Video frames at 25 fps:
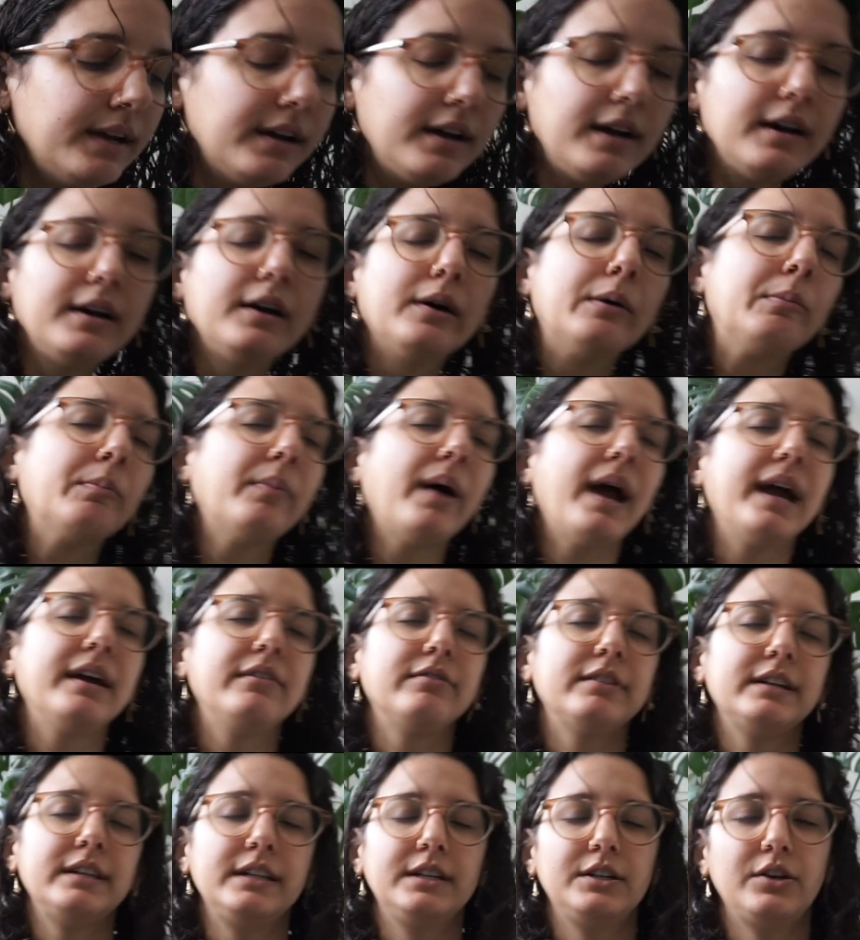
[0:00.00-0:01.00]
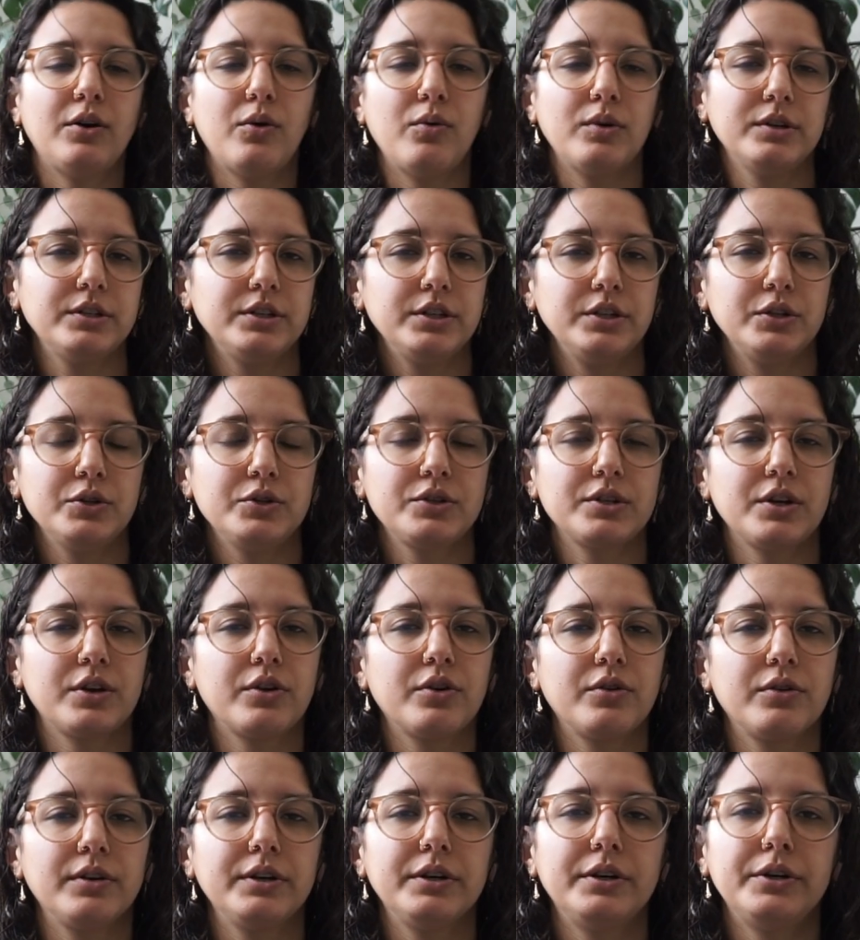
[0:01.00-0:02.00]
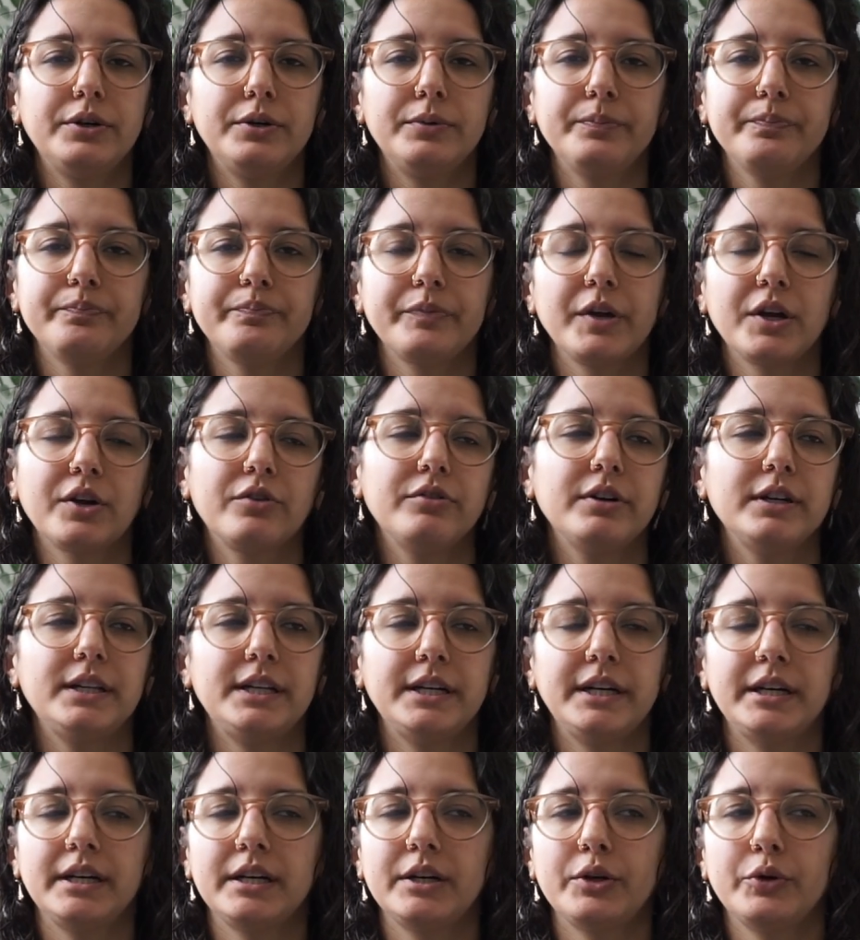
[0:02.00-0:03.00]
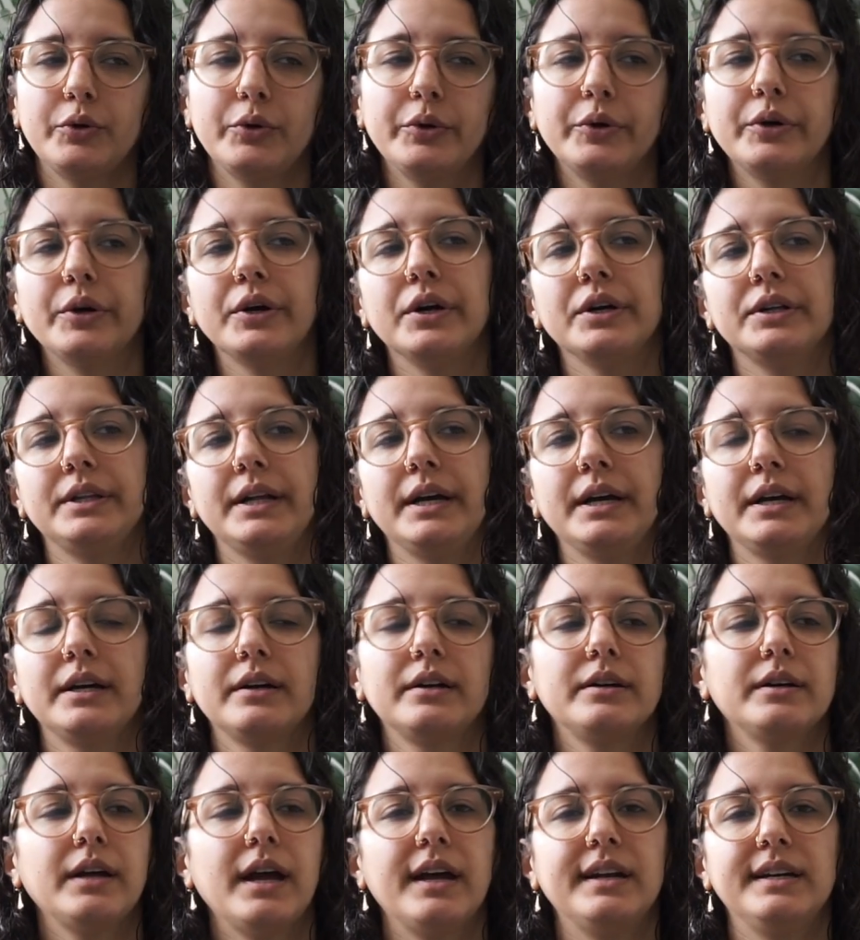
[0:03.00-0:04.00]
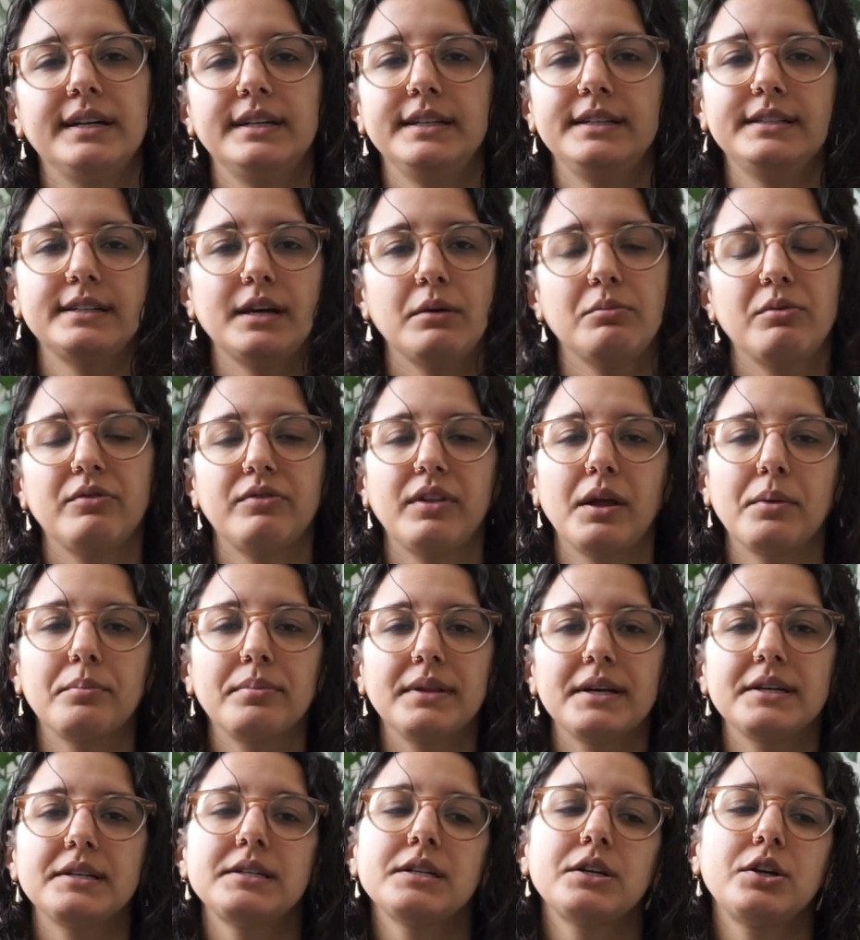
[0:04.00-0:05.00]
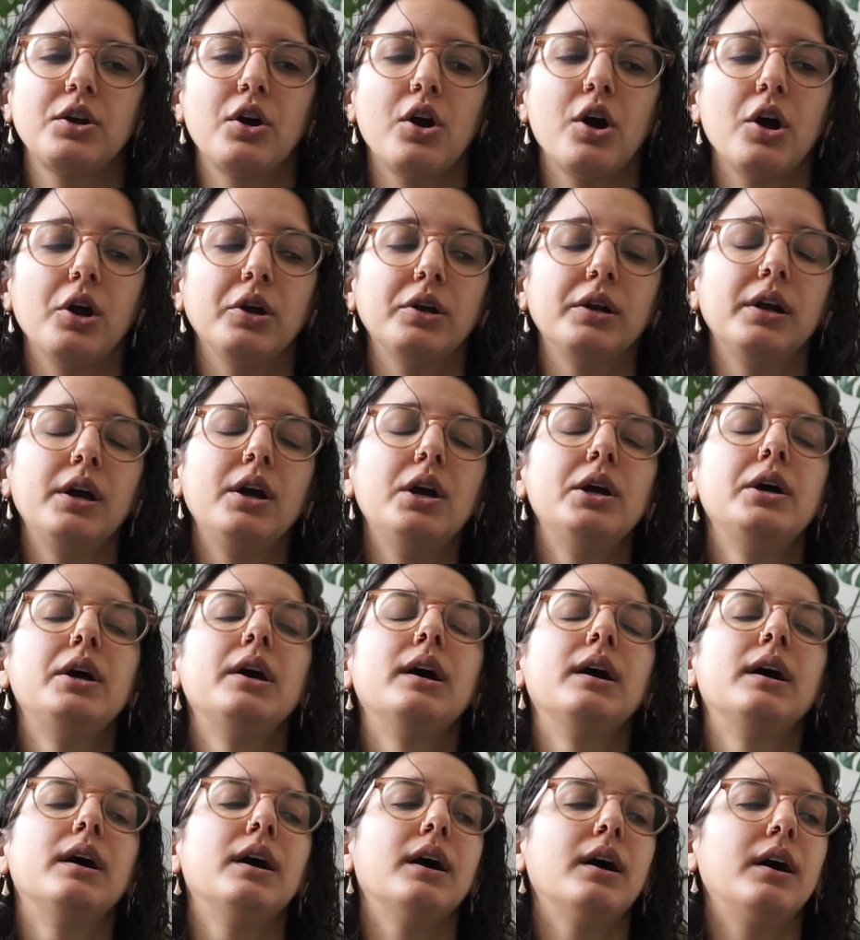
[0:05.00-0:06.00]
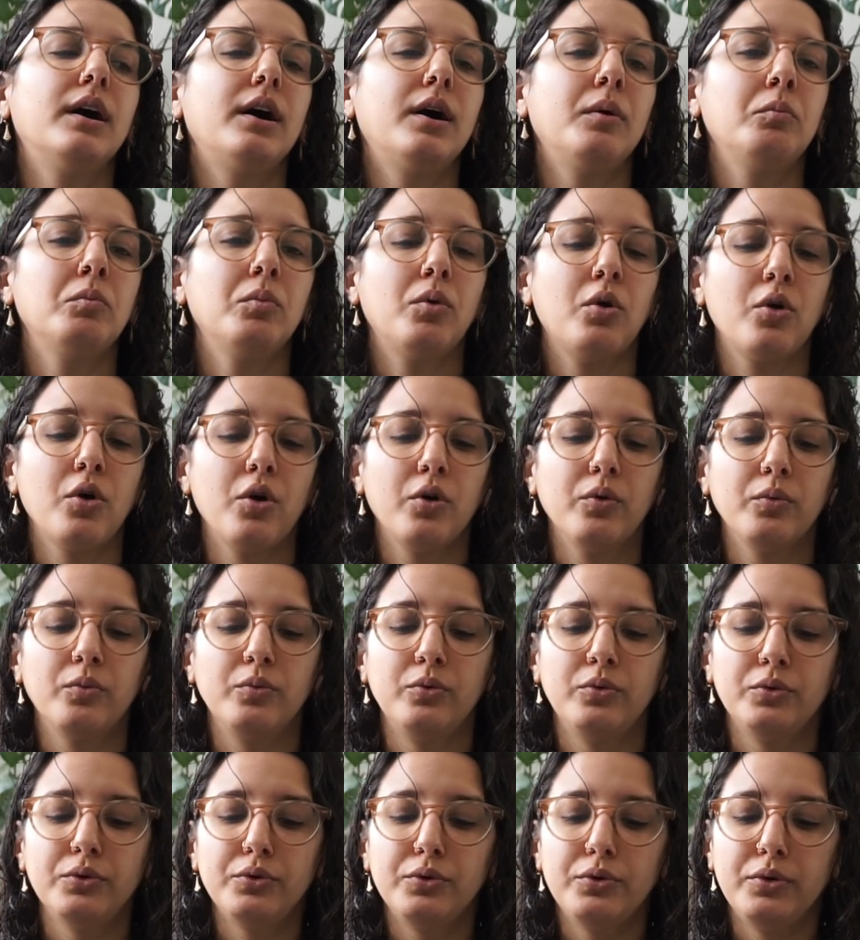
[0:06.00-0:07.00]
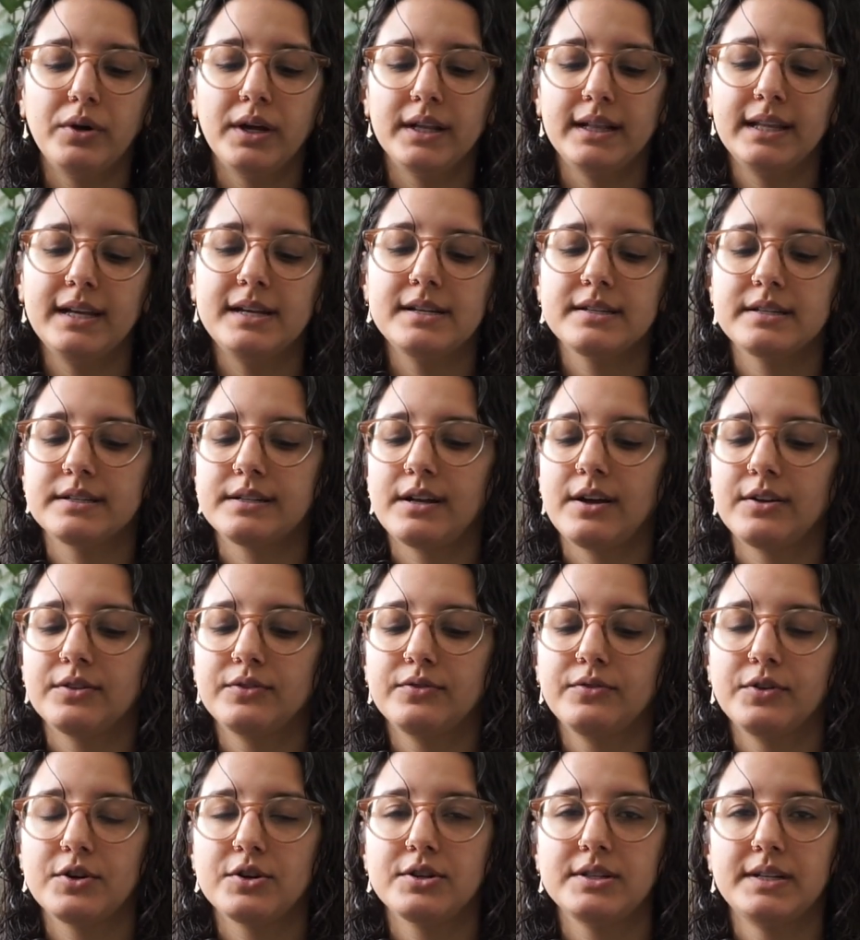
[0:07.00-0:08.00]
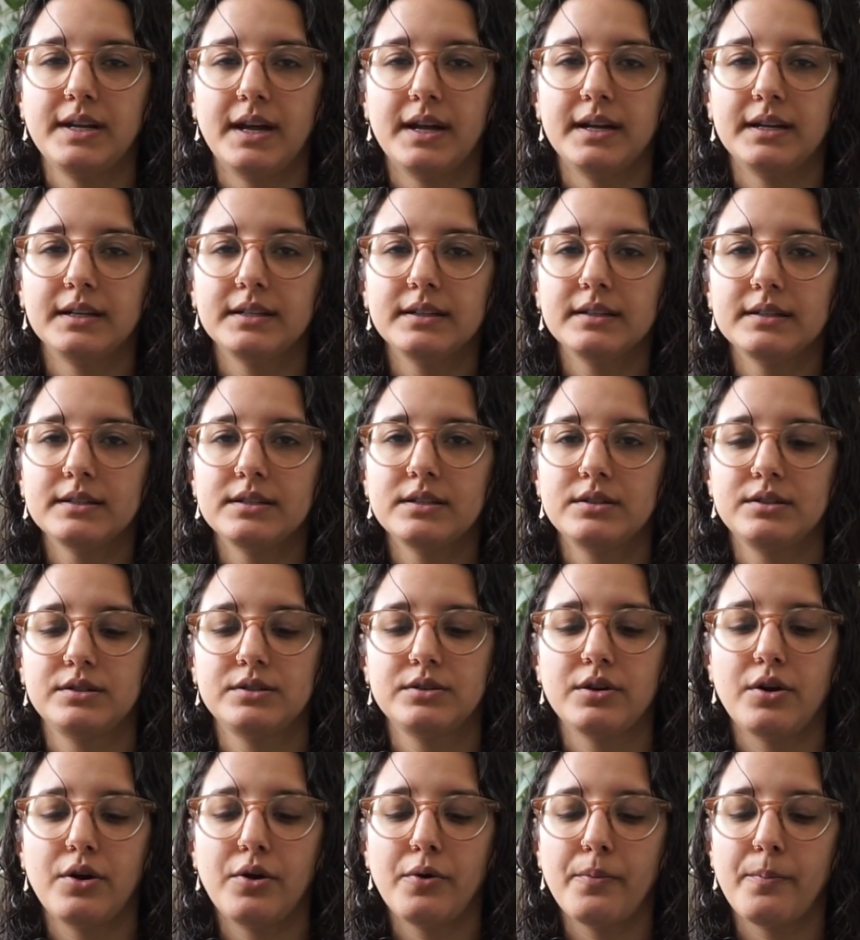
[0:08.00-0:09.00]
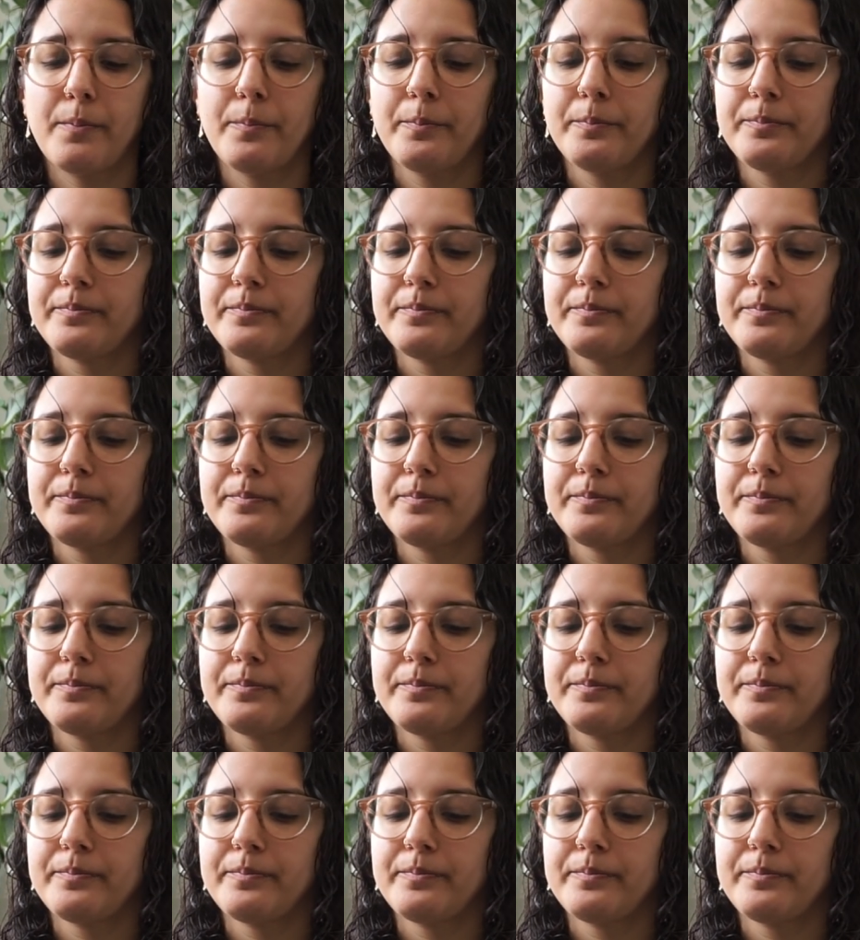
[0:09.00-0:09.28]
I really don't want to use acrylic or like any type of like plastic yarn or wool, at least not firsthand. So